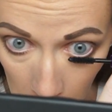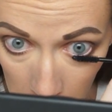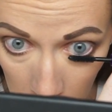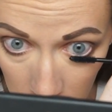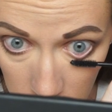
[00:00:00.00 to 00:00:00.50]

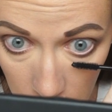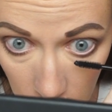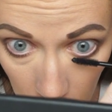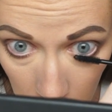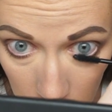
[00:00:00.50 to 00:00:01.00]

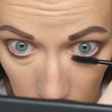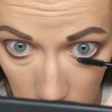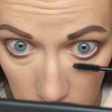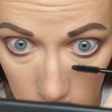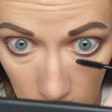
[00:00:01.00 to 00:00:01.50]
Nothing
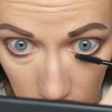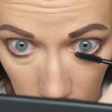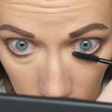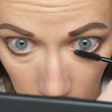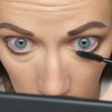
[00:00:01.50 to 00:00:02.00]
does
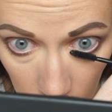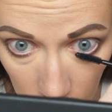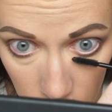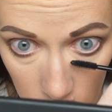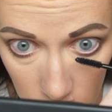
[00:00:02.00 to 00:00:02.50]
anything for my
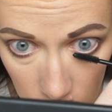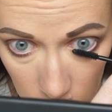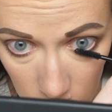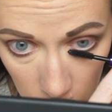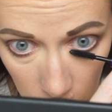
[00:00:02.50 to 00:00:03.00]

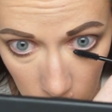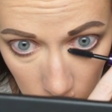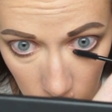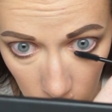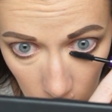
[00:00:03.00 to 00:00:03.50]
lashes.
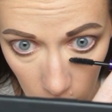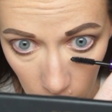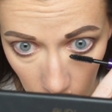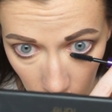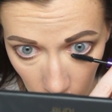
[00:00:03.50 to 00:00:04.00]

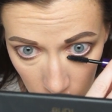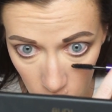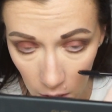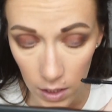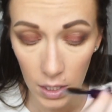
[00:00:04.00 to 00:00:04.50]
I'm
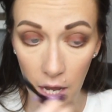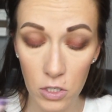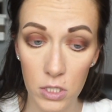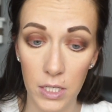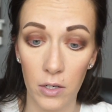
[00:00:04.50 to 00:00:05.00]
trying a
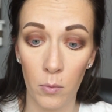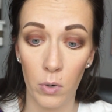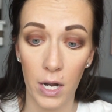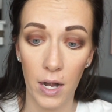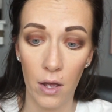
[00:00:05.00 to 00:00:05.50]
lash serum
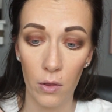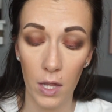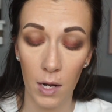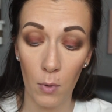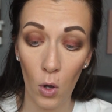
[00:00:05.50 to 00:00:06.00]
right now
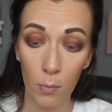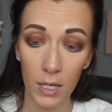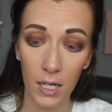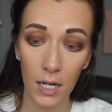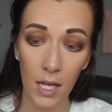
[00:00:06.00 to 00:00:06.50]
that I'm
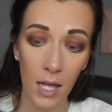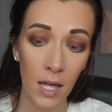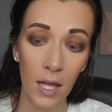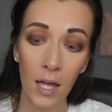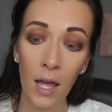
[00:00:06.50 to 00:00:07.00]
hoping
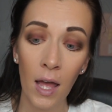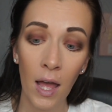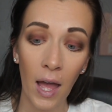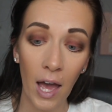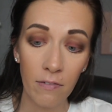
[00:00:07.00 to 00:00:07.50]

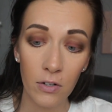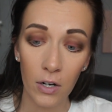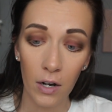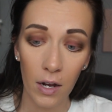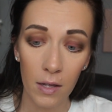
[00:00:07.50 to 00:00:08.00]

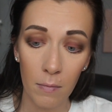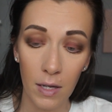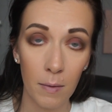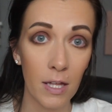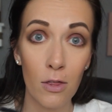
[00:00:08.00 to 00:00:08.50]
after
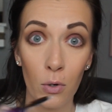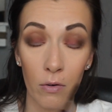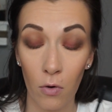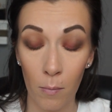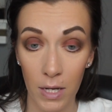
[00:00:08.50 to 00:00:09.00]
maybe 3
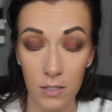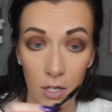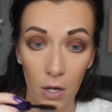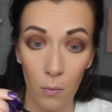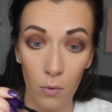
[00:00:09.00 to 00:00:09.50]
or 4 months,
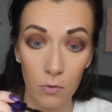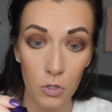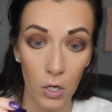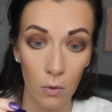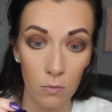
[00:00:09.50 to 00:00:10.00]
you know, will
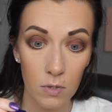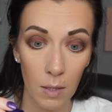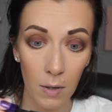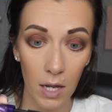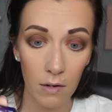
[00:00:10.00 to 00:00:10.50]
show
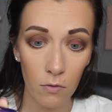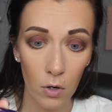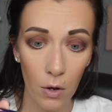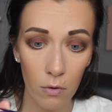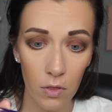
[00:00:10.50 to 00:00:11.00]
some kind of
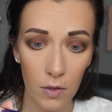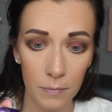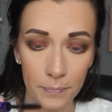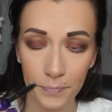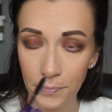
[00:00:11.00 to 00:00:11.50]
growth.
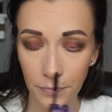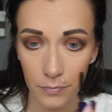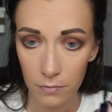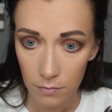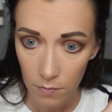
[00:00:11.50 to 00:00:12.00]

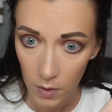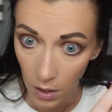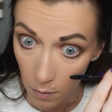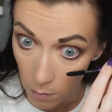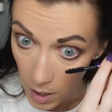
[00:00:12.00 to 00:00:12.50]

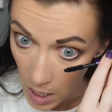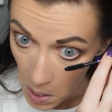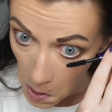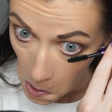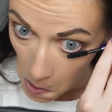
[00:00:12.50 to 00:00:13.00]

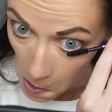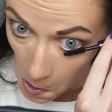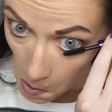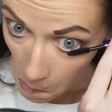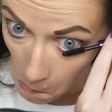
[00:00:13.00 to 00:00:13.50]
But,
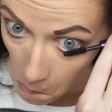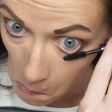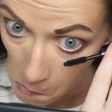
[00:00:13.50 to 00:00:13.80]
my